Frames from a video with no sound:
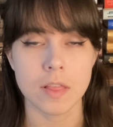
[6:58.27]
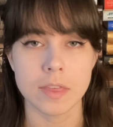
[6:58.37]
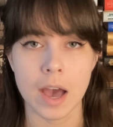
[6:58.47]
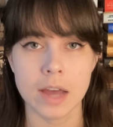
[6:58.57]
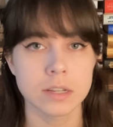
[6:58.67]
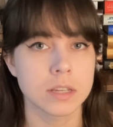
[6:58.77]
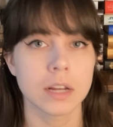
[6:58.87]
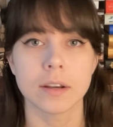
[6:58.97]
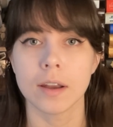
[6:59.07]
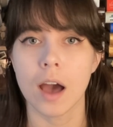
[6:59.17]
That is
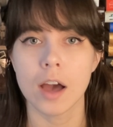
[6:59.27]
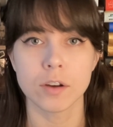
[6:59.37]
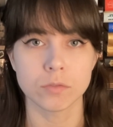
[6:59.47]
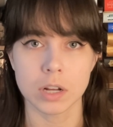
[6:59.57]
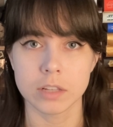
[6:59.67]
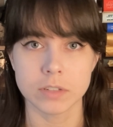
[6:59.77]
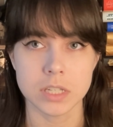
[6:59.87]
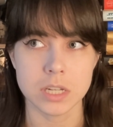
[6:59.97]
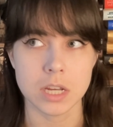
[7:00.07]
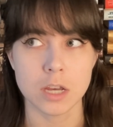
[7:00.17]
like not of
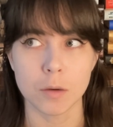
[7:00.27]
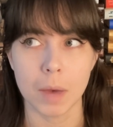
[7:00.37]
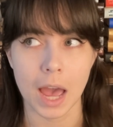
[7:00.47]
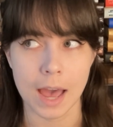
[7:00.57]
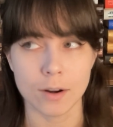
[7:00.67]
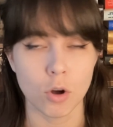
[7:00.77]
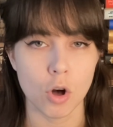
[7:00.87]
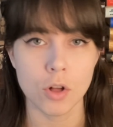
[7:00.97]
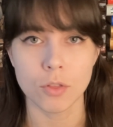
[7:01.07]
relevance to him at all.